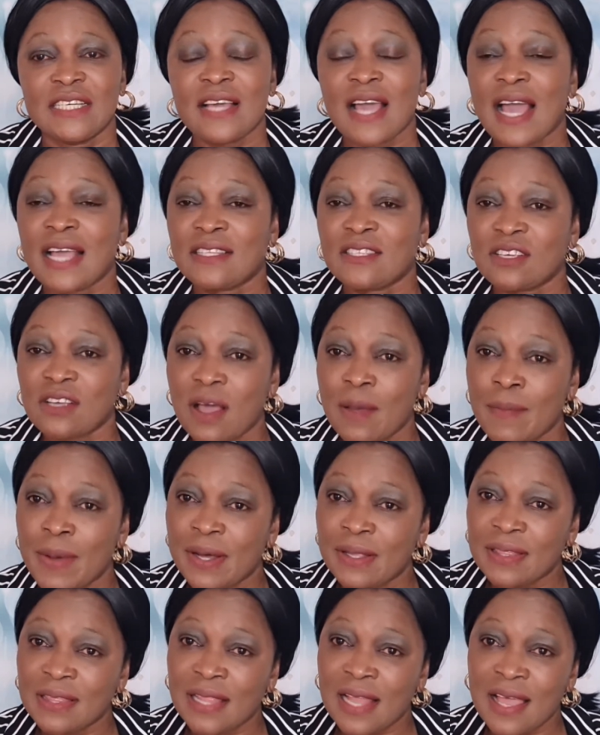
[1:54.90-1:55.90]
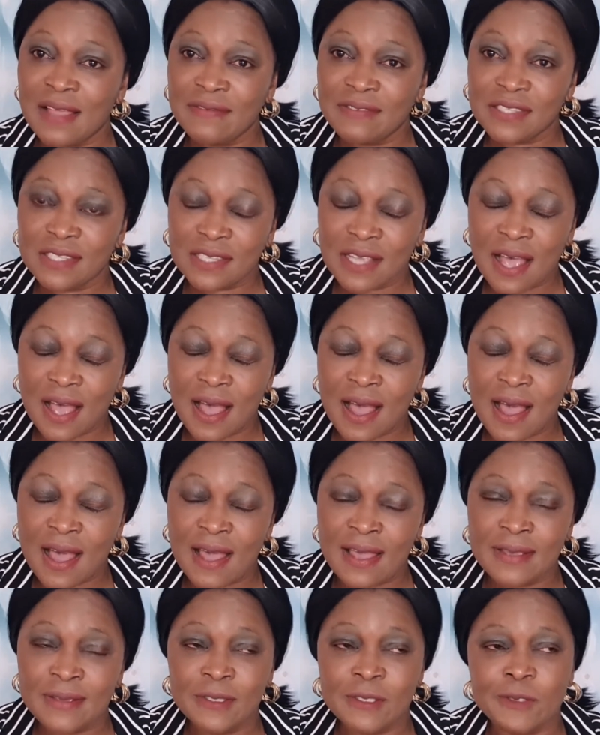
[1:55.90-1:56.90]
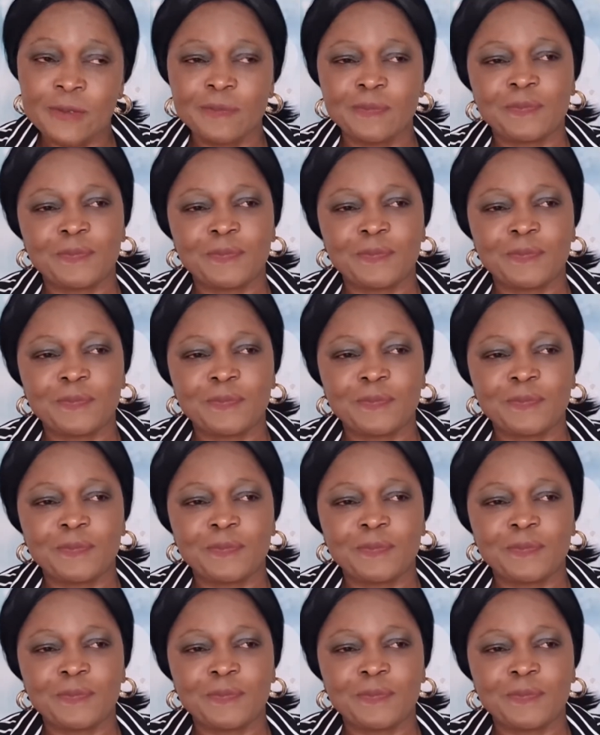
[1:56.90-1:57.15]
I talk about lifestyles,